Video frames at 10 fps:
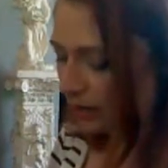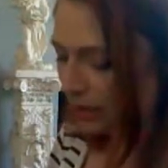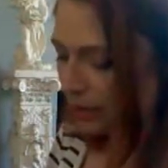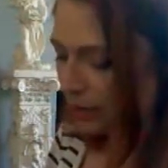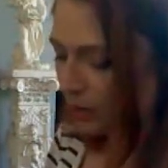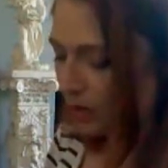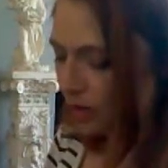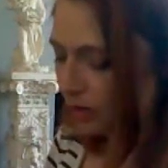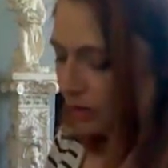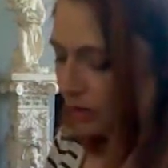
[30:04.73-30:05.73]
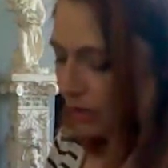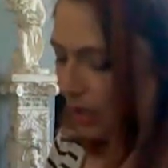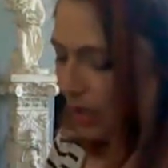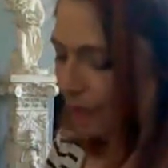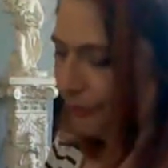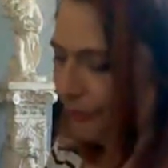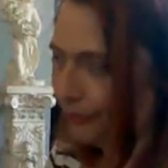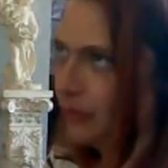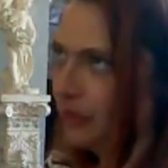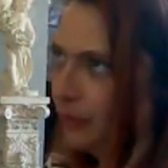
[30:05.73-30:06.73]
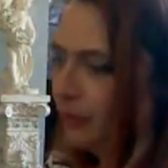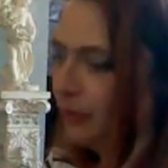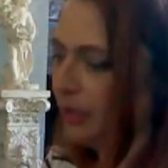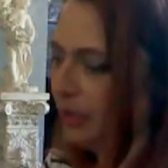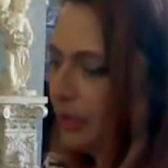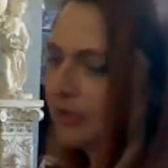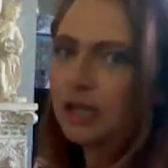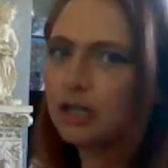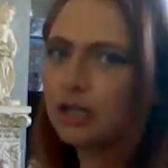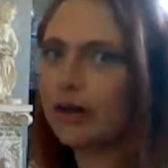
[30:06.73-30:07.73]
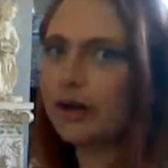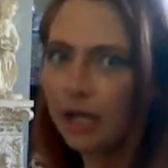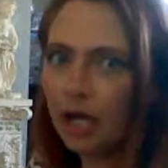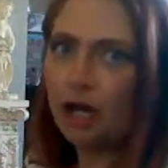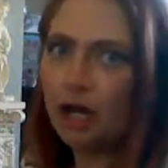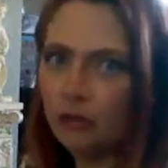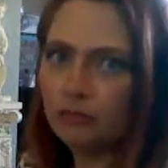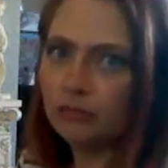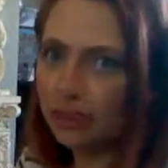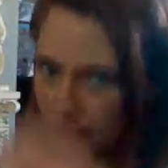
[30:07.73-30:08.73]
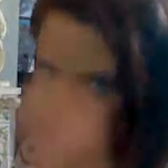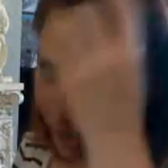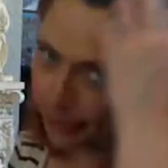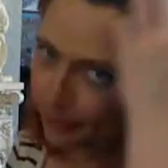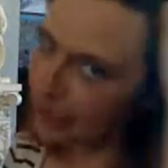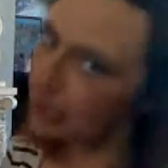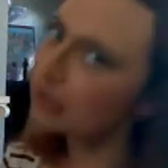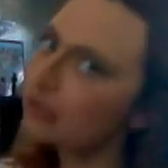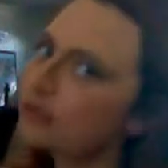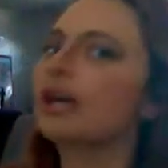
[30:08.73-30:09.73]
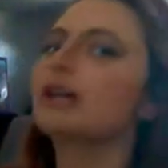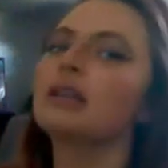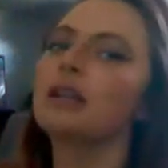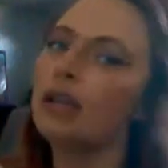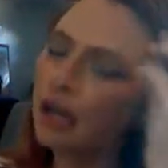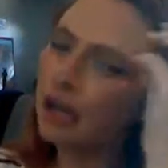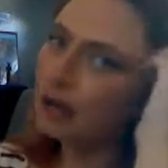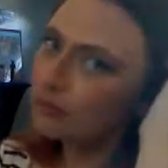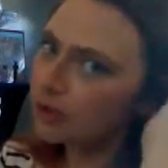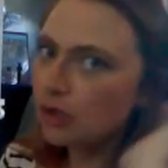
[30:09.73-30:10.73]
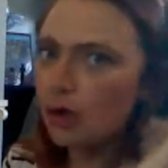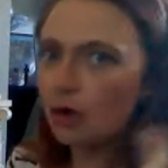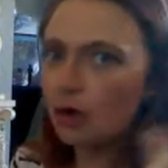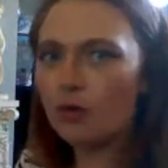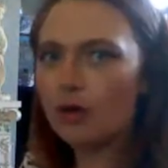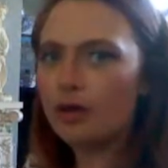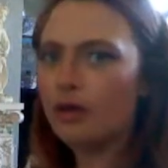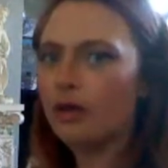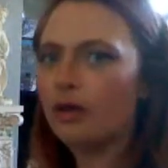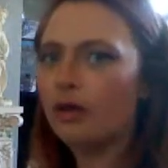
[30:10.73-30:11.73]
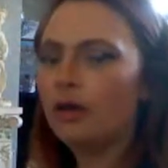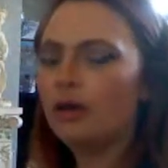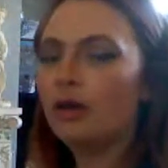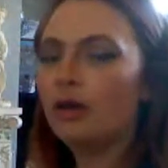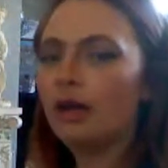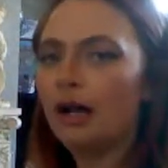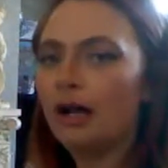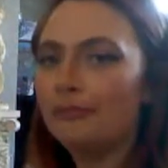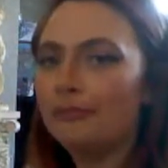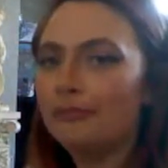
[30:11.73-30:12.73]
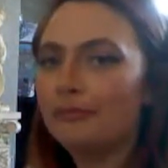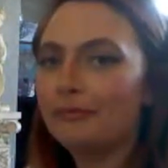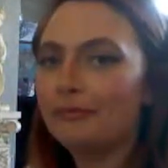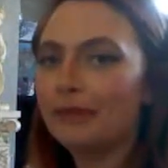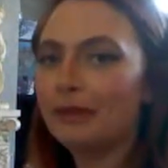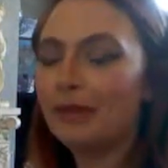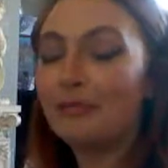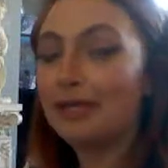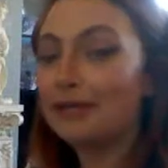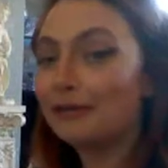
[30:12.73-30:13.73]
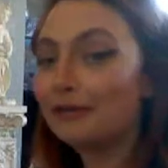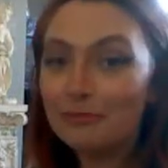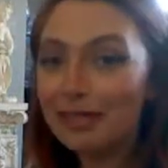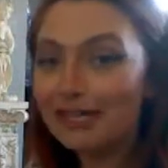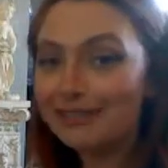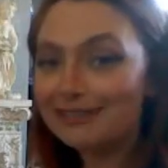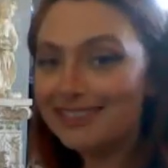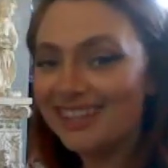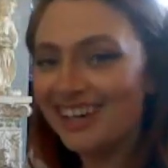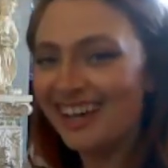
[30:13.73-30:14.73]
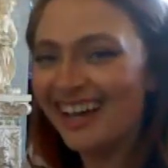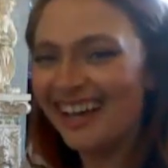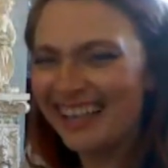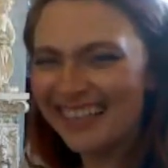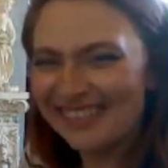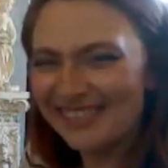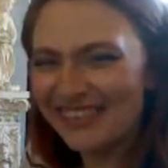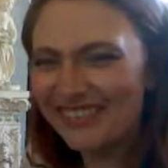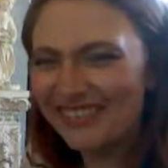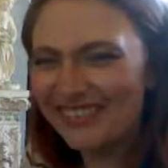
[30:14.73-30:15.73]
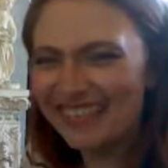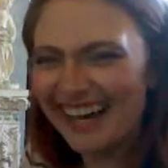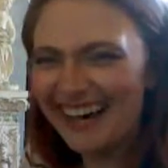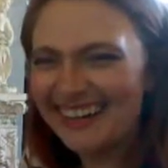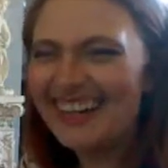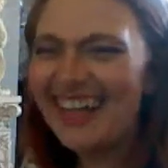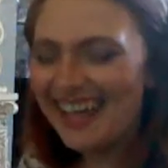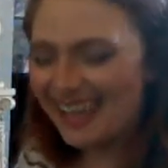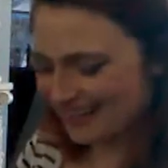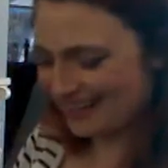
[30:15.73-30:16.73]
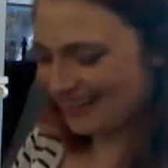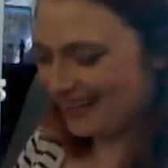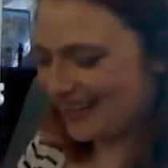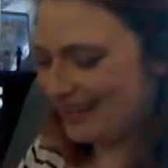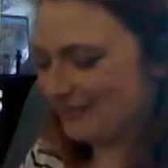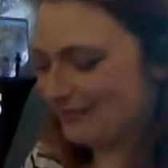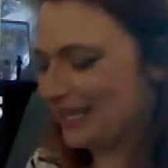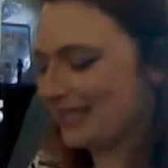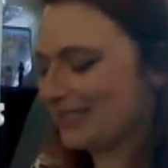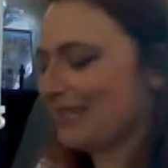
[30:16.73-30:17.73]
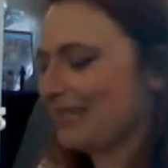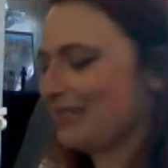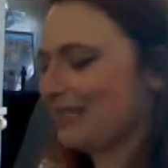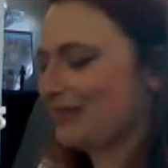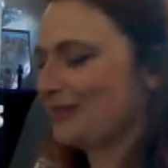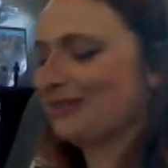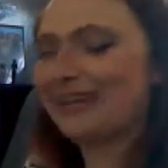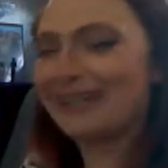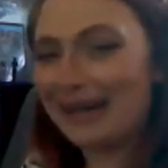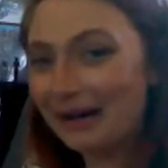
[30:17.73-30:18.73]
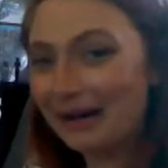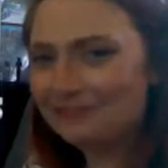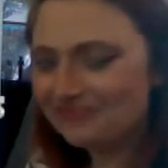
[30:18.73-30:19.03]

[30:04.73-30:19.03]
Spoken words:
Like, they want it to be a sanctuary, a home, like the right place, right? So it may be a roommate that's moving out and they're not telling you right now.